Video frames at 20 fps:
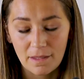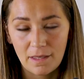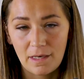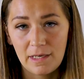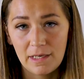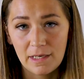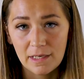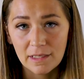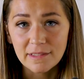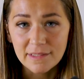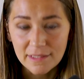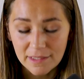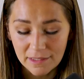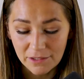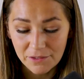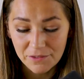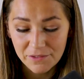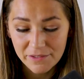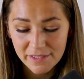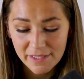And he
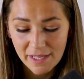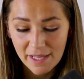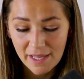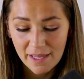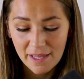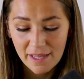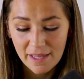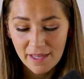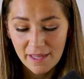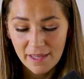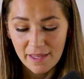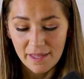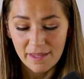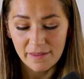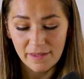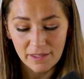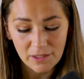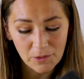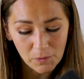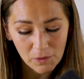continues,
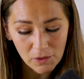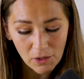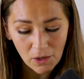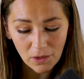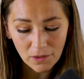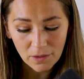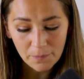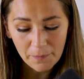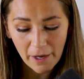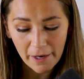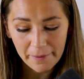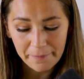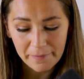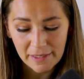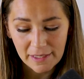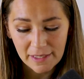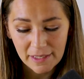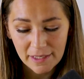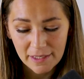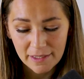then you will call upon
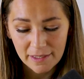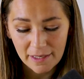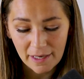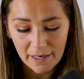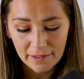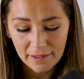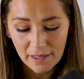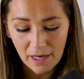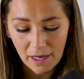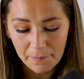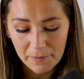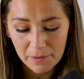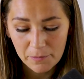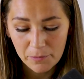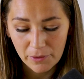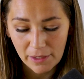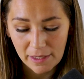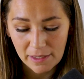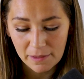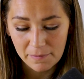me and come
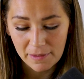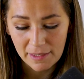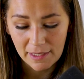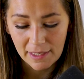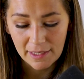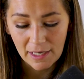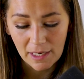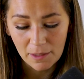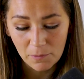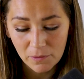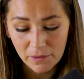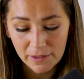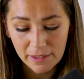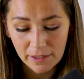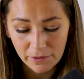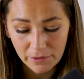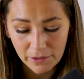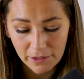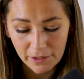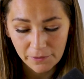and pray to me, and I will
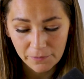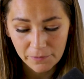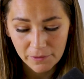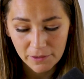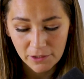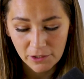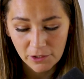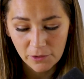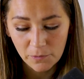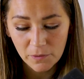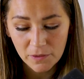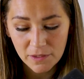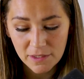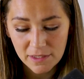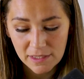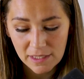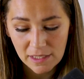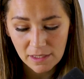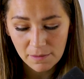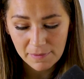hear you. You will
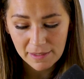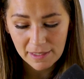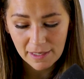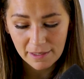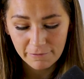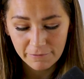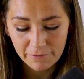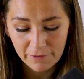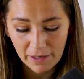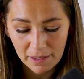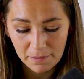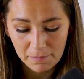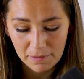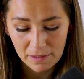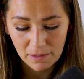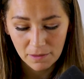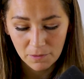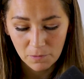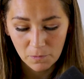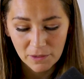seek me and find
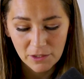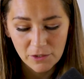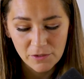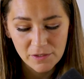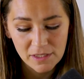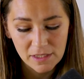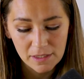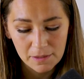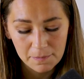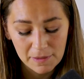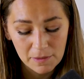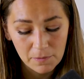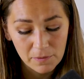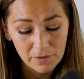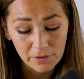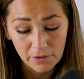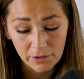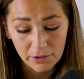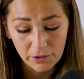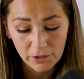me when you seek me
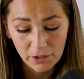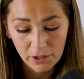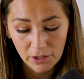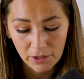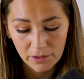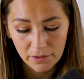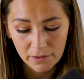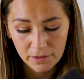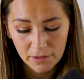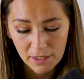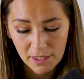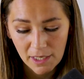with all your heart.